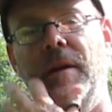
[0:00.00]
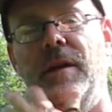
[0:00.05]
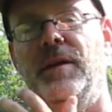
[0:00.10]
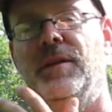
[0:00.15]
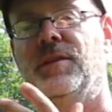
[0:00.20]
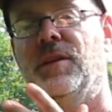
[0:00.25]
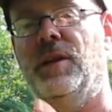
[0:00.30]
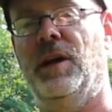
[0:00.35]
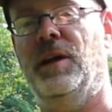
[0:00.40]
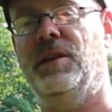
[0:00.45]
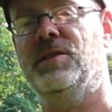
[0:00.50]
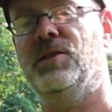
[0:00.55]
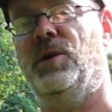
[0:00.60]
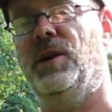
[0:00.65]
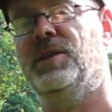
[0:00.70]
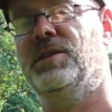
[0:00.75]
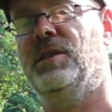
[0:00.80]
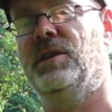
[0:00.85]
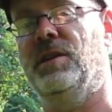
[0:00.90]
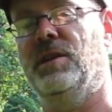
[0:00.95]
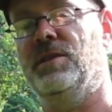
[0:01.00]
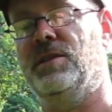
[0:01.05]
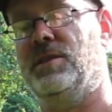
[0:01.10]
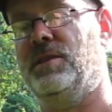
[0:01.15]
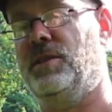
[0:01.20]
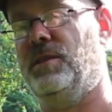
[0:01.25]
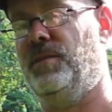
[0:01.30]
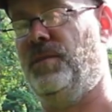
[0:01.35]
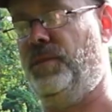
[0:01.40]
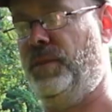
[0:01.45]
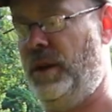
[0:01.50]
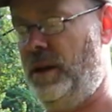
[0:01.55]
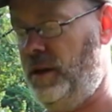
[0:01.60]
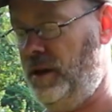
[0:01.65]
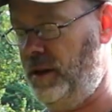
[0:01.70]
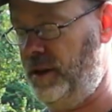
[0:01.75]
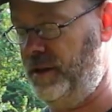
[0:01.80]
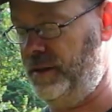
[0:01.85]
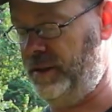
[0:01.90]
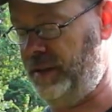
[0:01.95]
today's lesson is
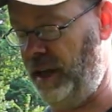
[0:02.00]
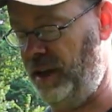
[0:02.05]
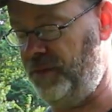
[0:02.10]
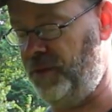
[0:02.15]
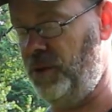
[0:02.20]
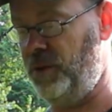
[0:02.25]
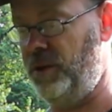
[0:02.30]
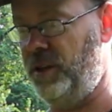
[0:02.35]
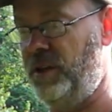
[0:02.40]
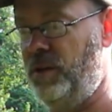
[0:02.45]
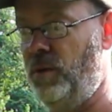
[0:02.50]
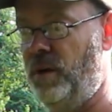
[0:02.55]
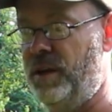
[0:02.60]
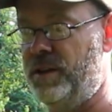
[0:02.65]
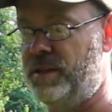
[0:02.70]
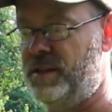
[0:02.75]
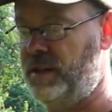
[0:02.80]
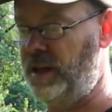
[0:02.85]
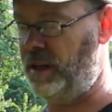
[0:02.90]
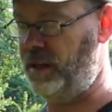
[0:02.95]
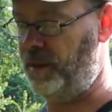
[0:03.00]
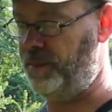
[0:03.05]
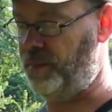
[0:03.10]
definitely you want to set a